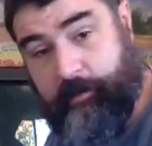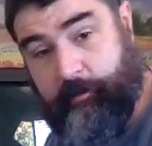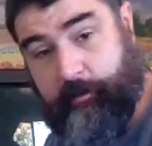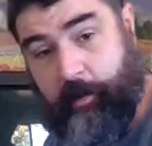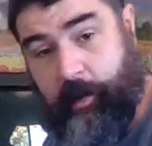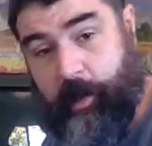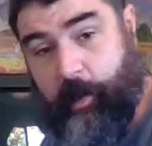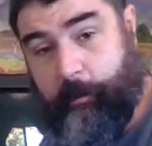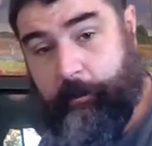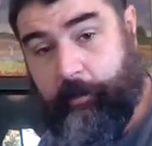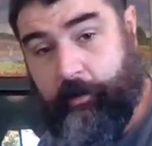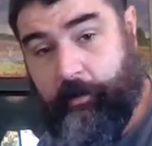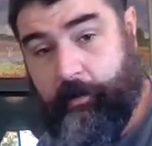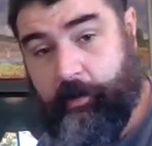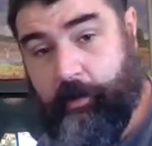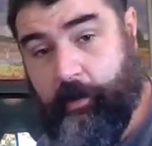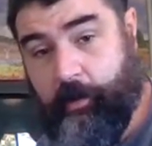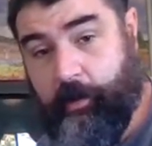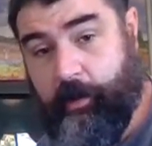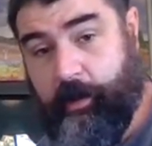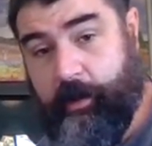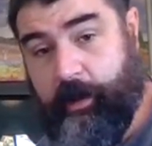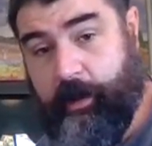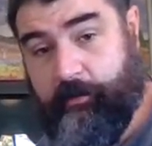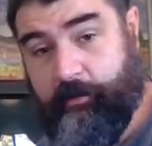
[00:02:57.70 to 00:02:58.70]

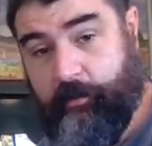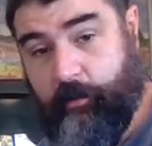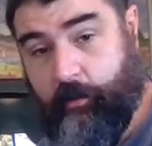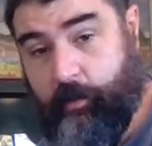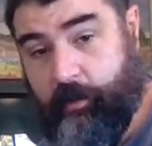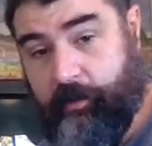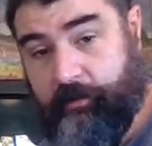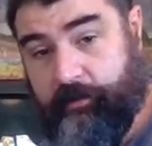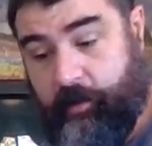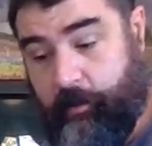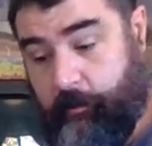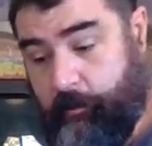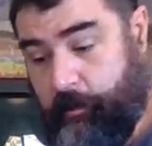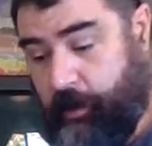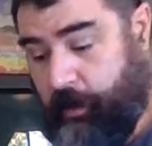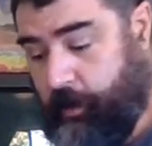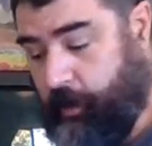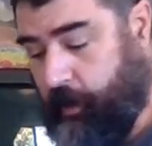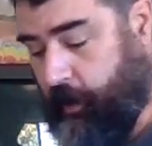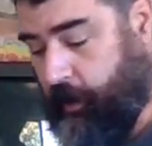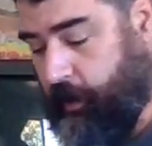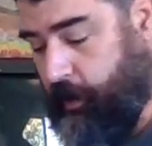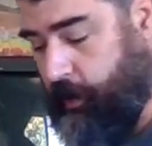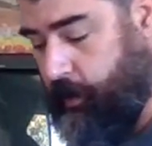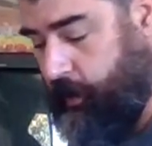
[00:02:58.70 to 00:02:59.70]
popular as it was in
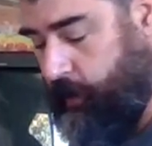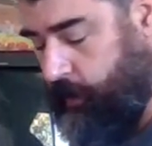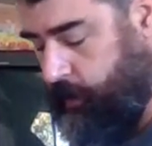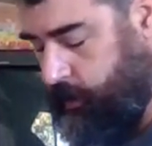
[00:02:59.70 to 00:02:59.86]
America,